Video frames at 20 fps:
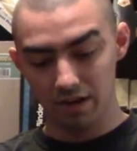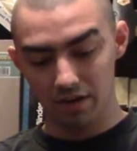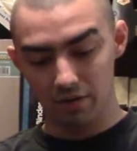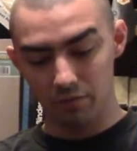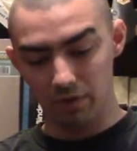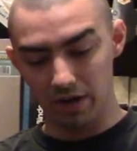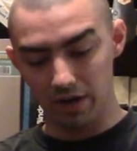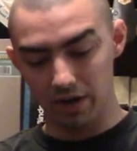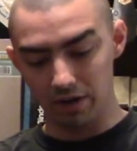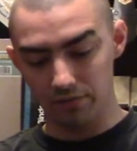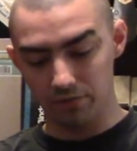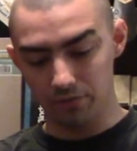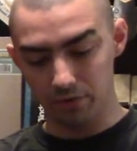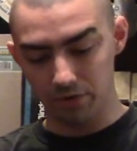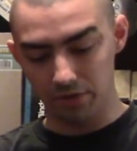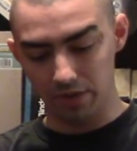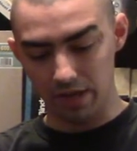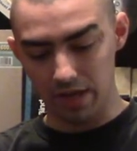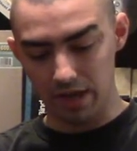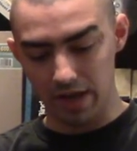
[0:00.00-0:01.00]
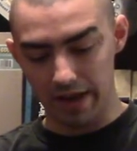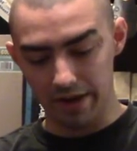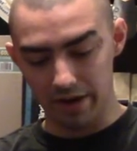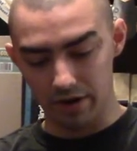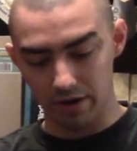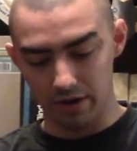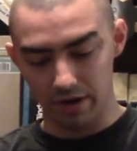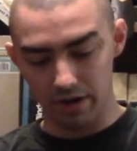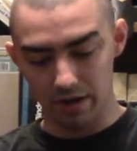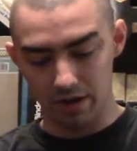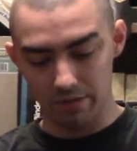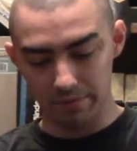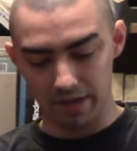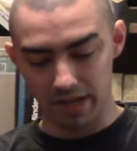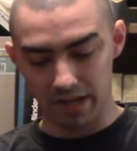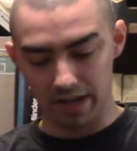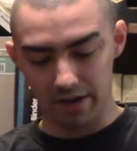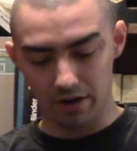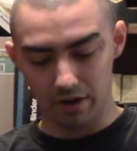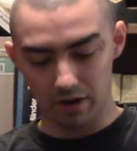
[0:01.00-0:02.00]
while for the ARM and
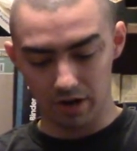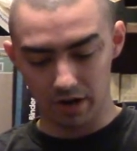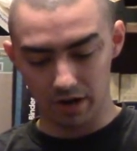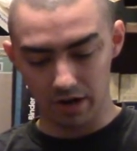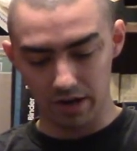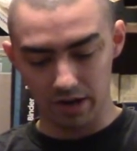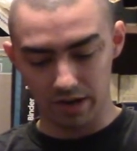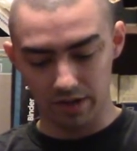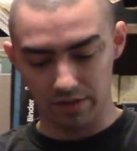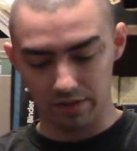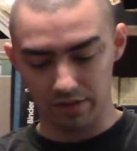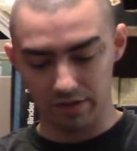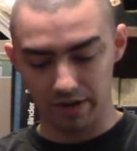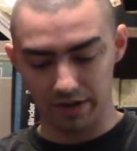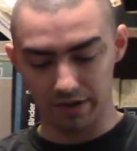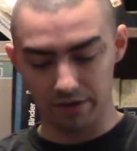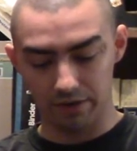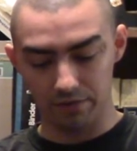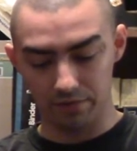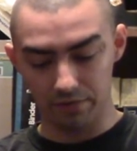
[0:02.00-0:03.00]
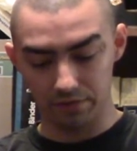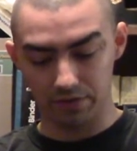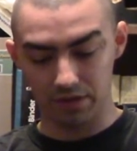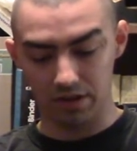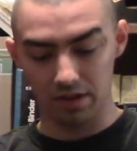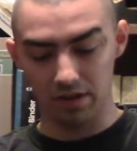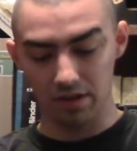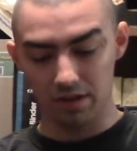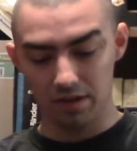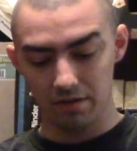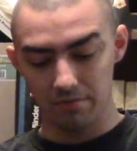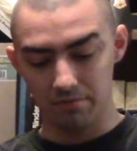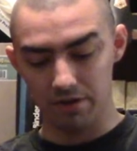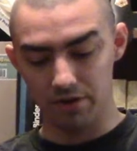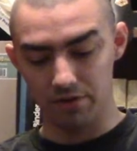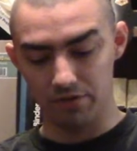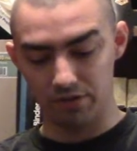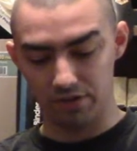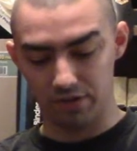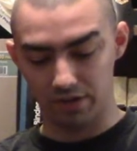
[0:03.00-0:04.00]
AR, it's 950
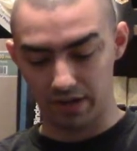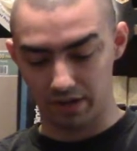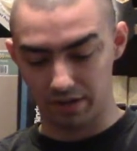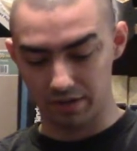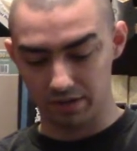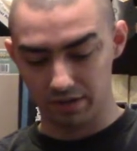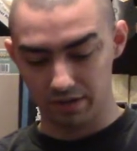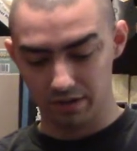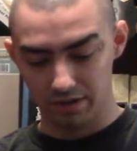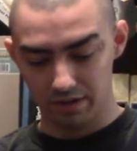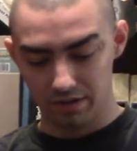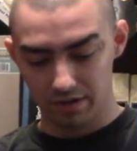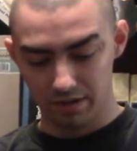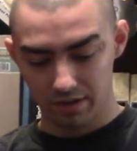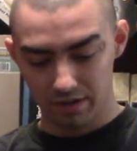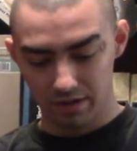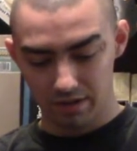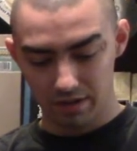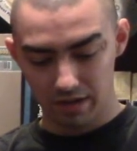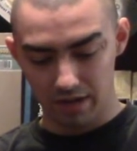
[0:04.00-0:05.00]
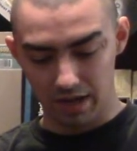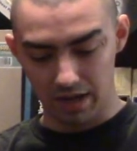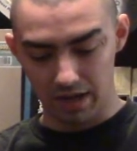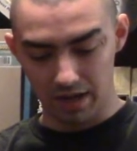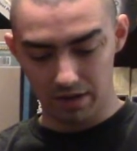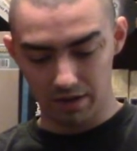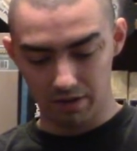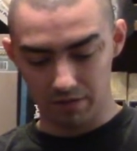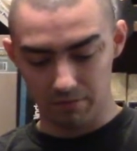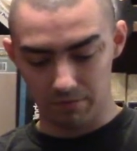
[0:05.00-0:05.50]
meters a second. And